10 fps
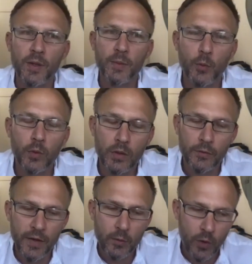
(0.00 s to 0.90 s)
people will
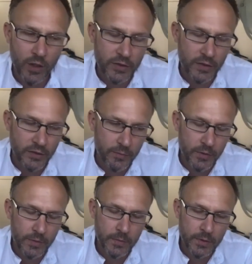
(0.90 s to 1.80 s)
have had worsening
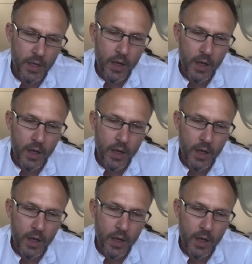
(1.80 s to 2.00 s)
symptoms.